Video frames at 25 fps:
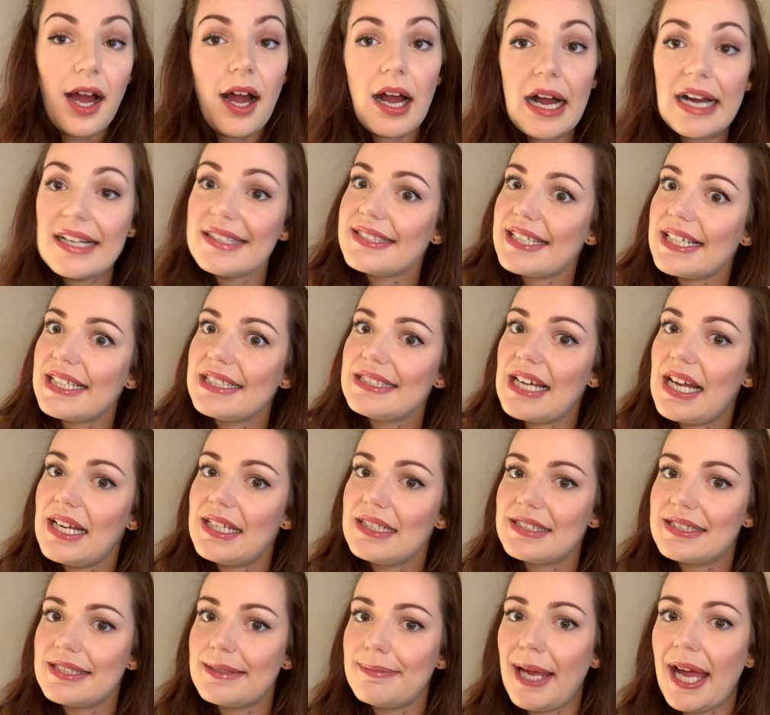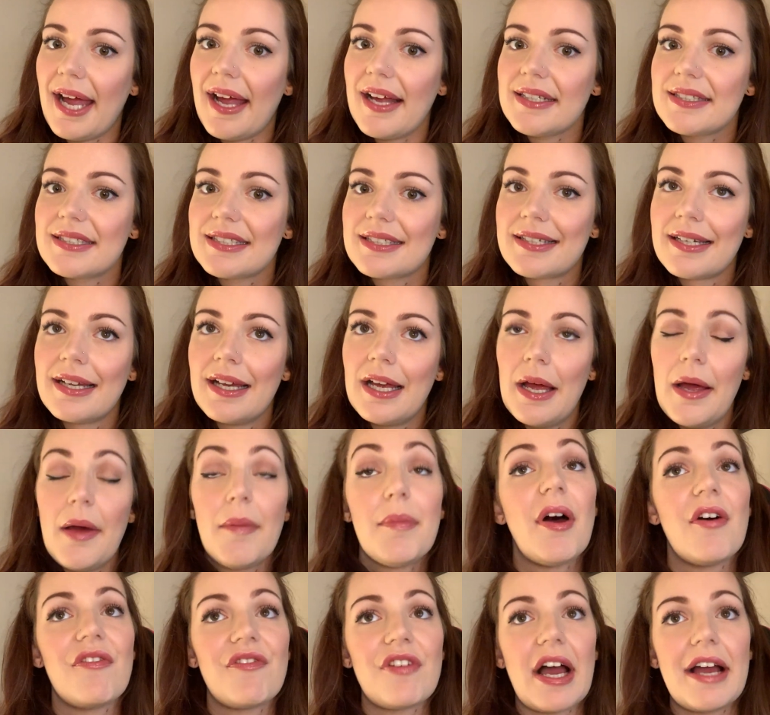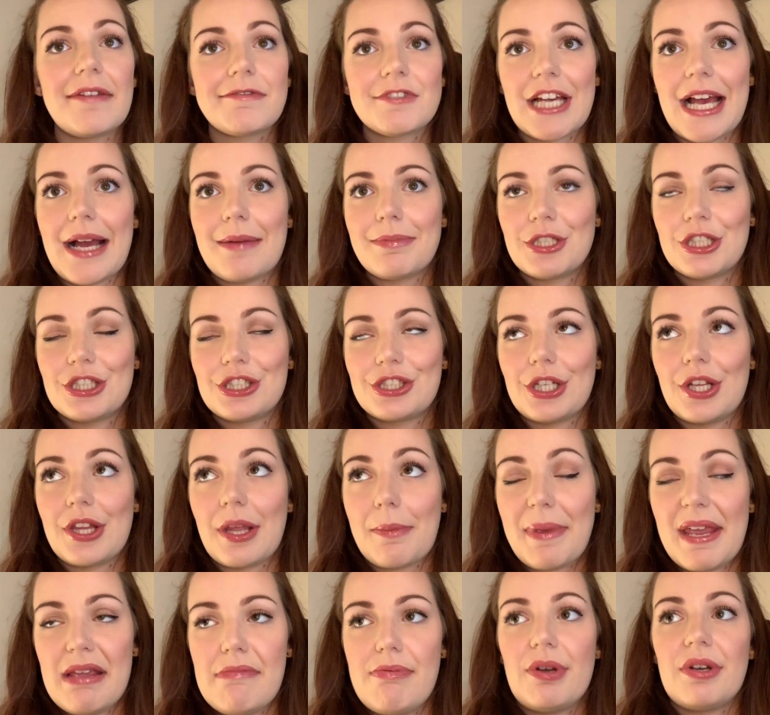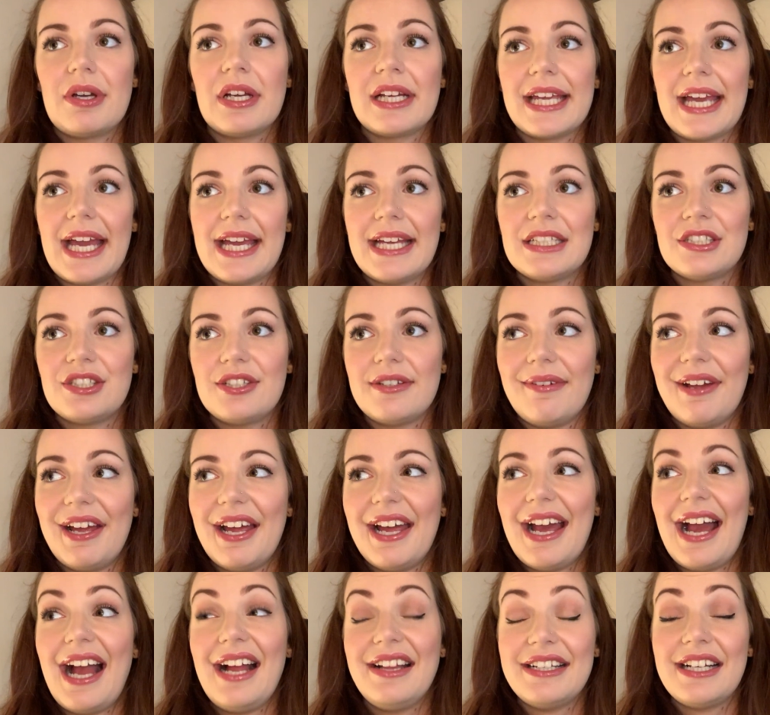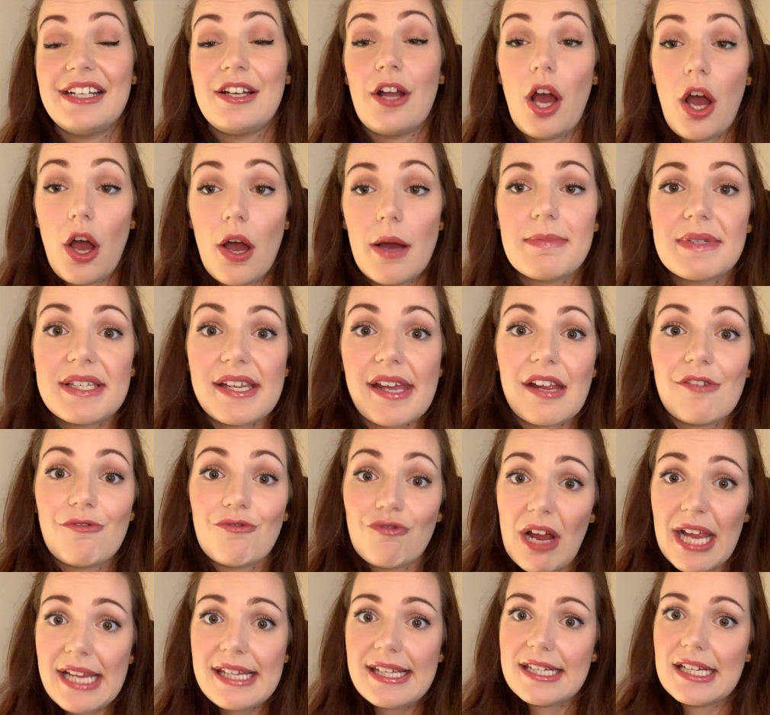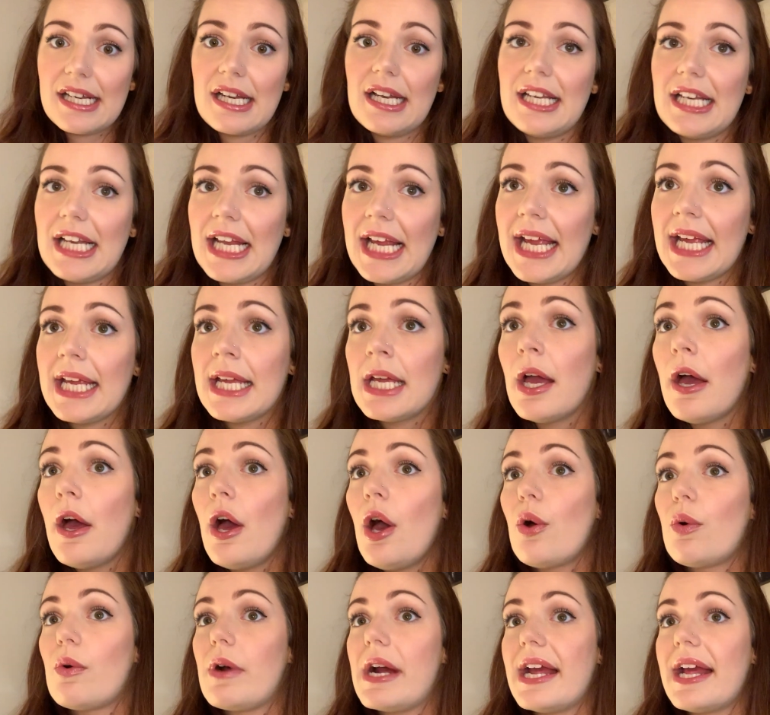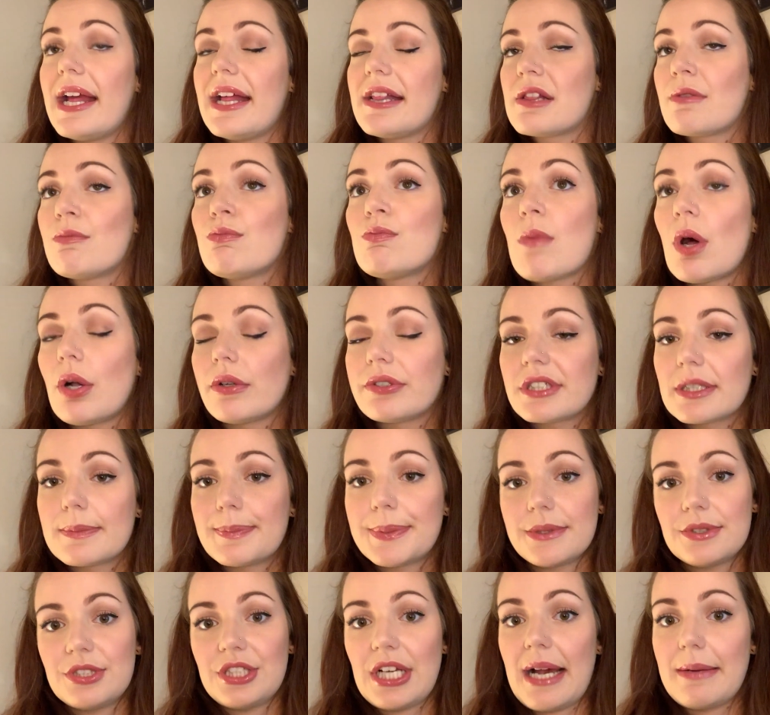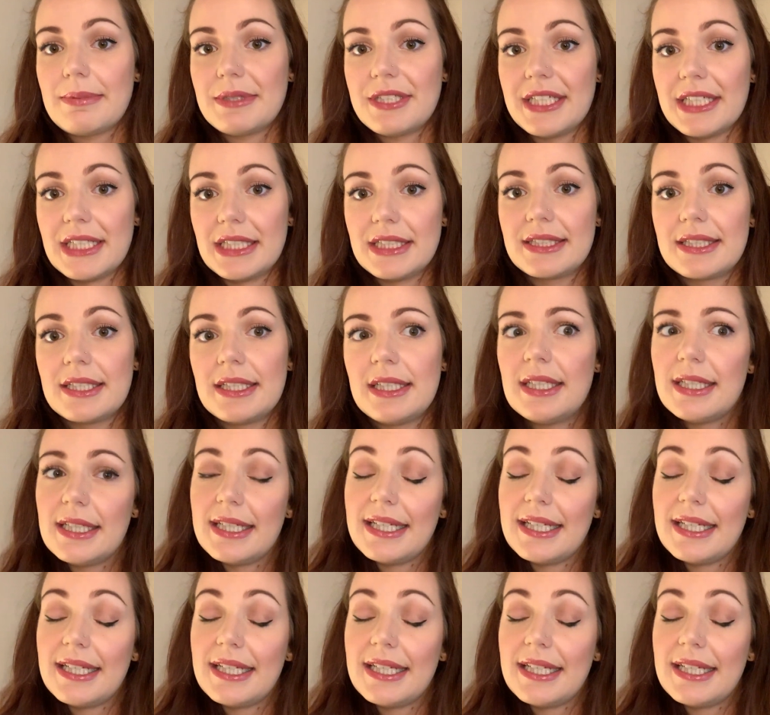I'd say 10 is the best, but 5 chapters so that people can get into it, and then update regularly with multiple chapters.